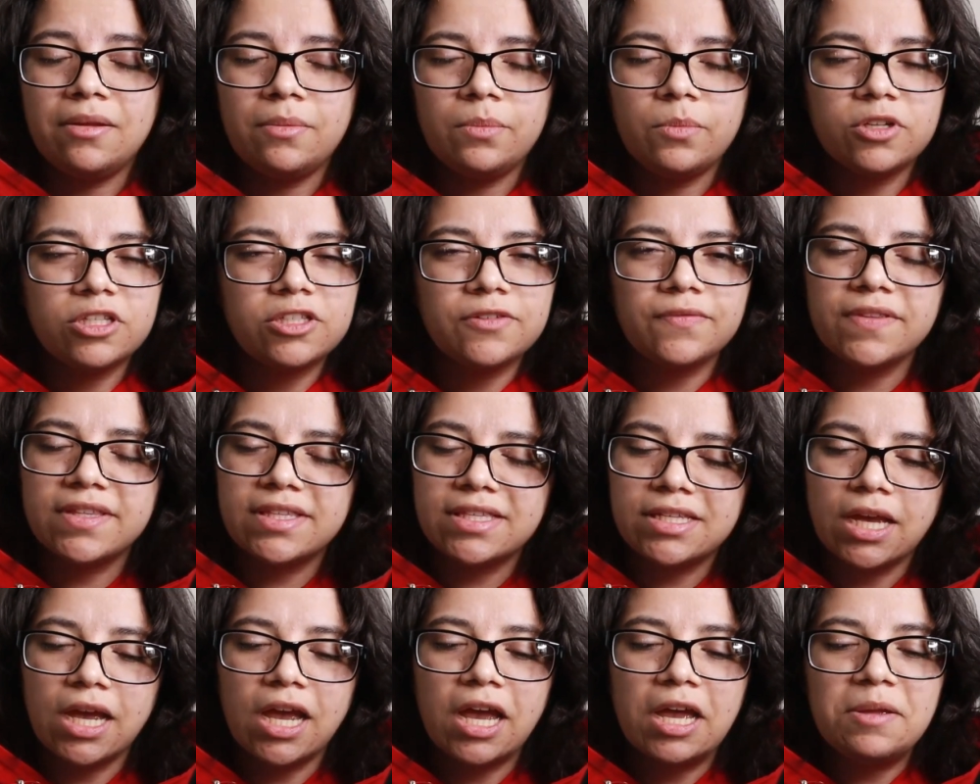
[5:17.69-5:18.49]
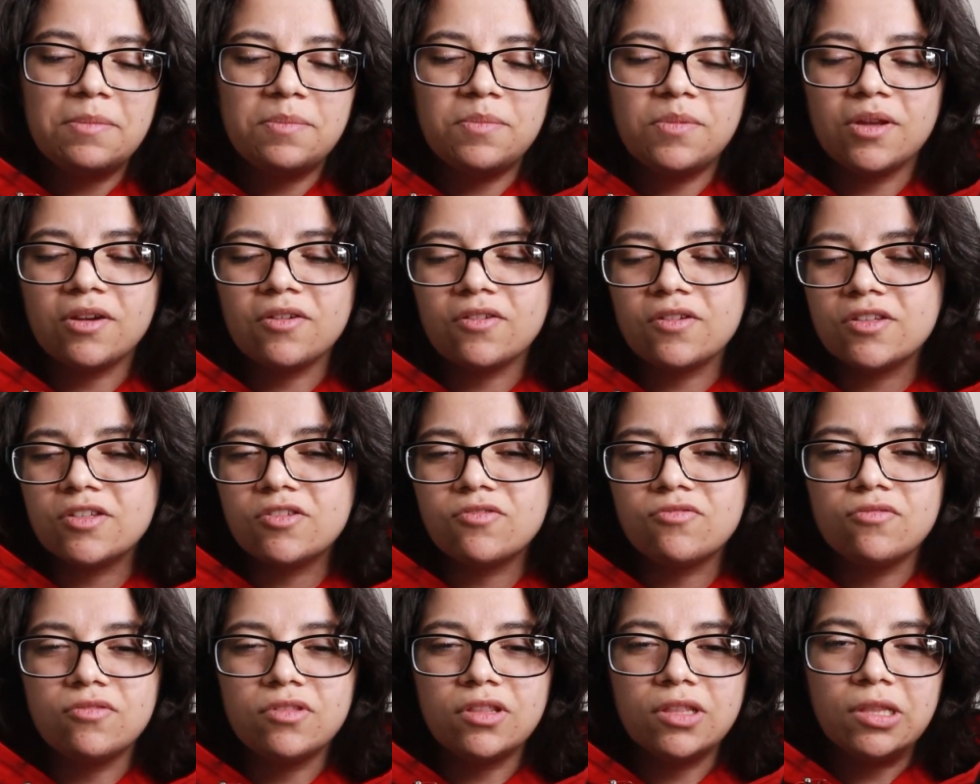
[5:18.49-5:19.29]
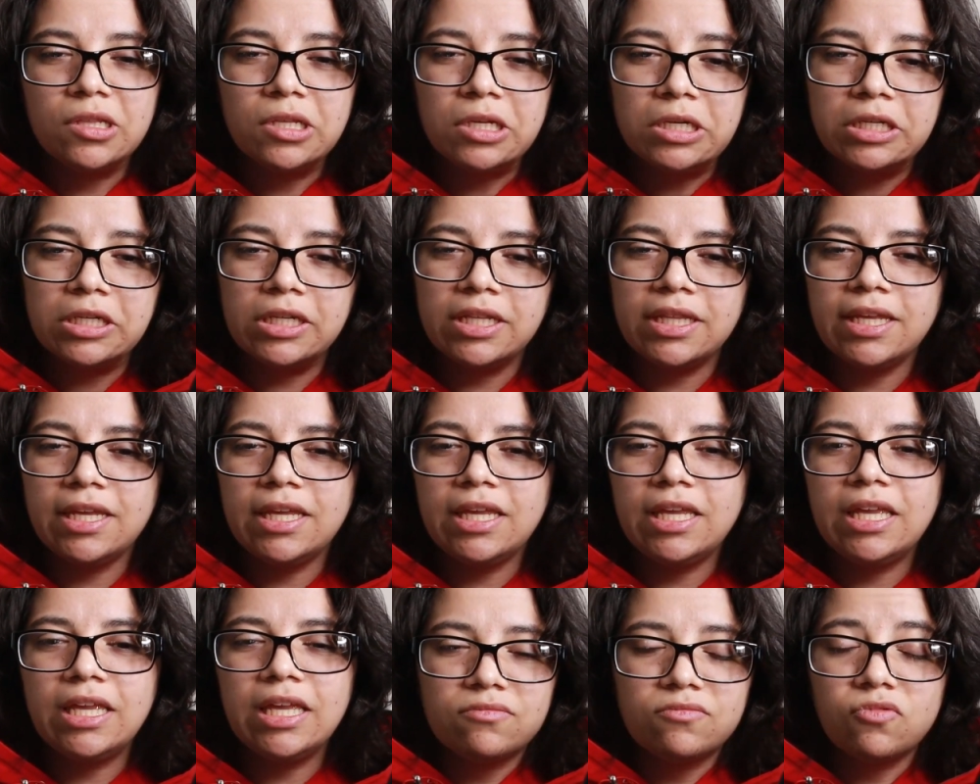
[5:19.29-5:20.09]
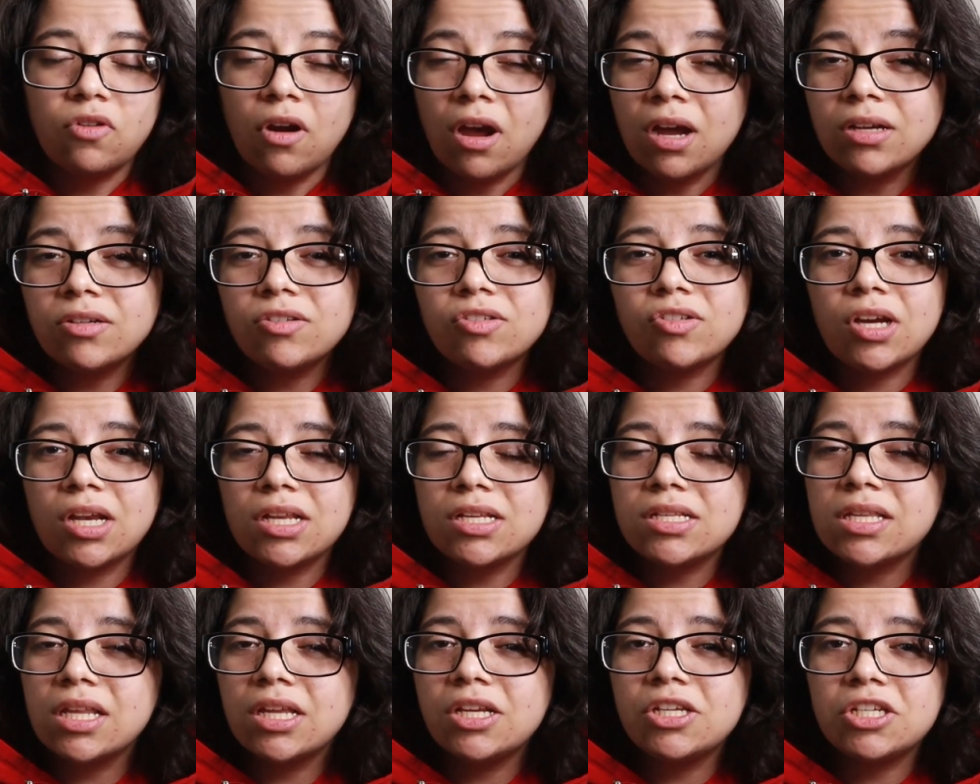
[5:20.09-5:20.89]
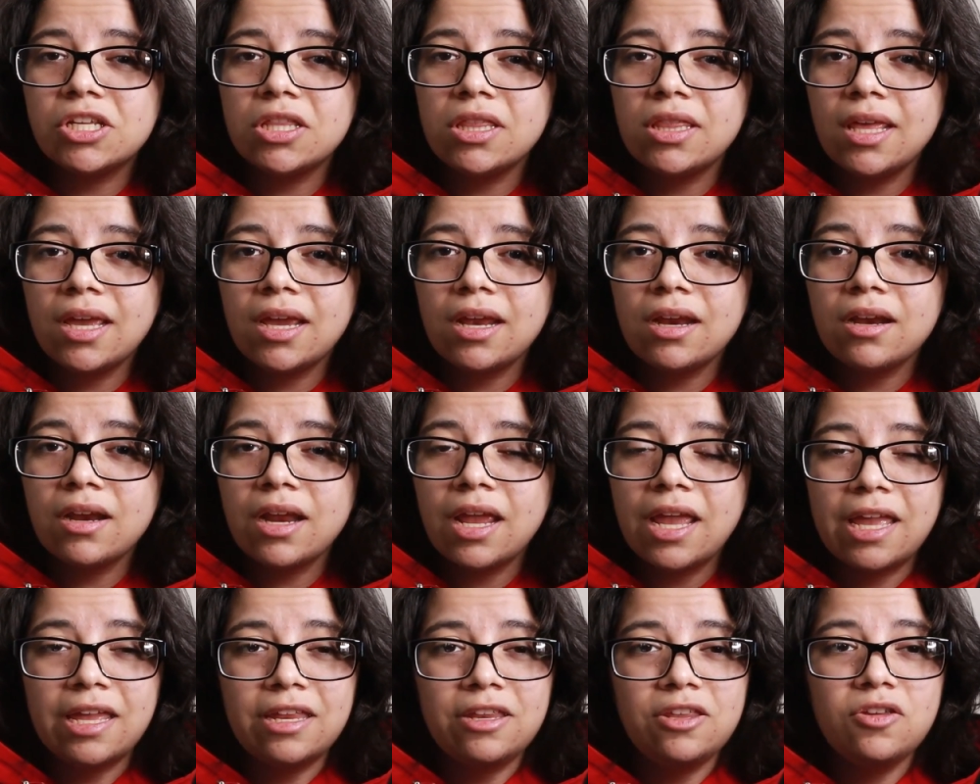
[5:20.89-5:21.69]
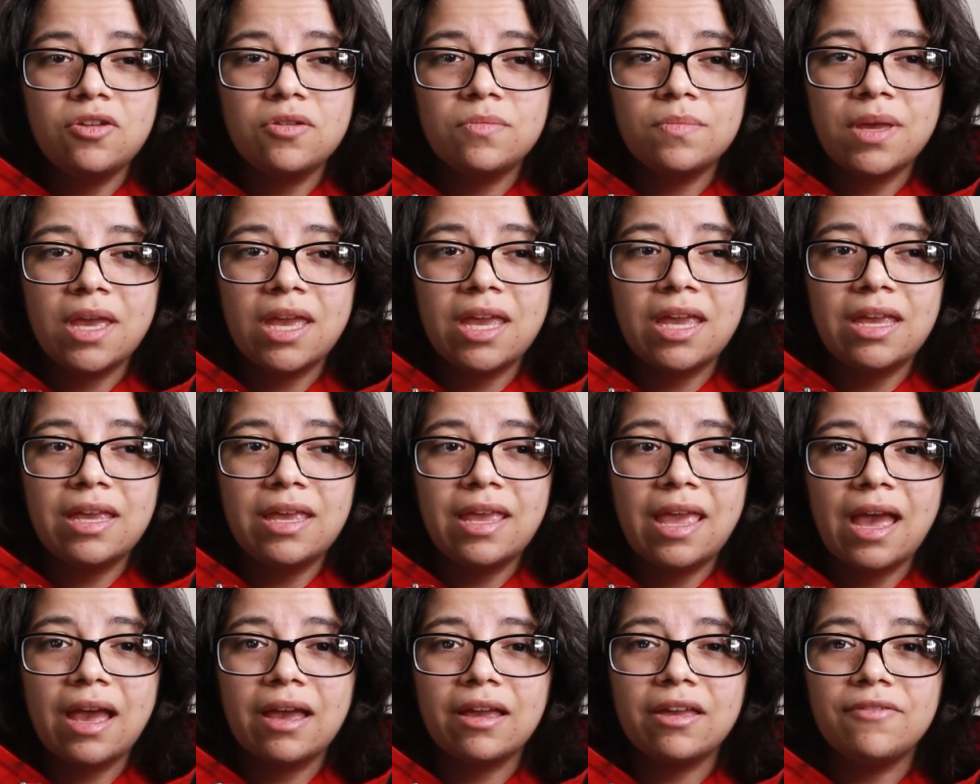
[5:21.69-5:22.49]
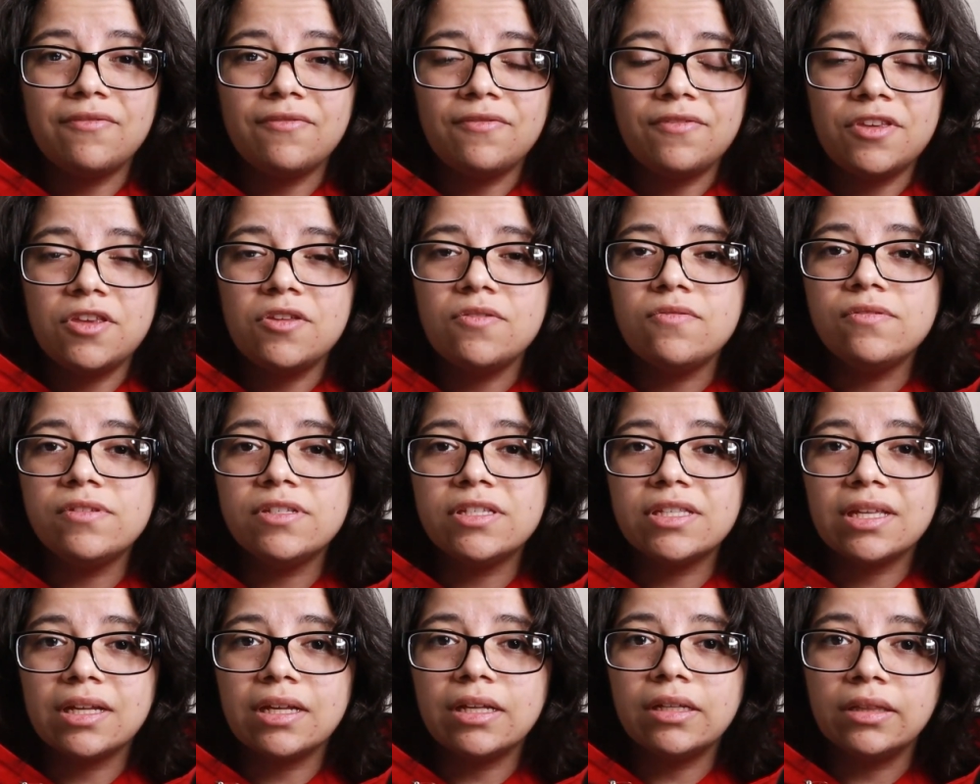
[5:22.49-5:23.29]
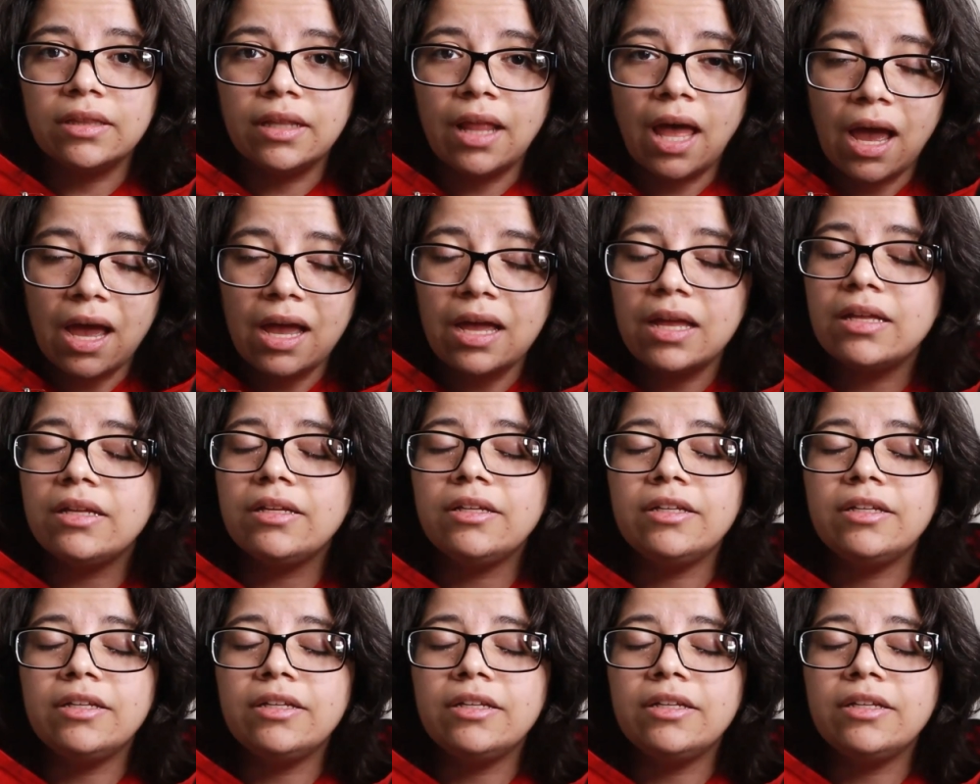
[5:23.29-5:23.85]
Most of the time there's literally wrong translation there, and you may get confused a lot.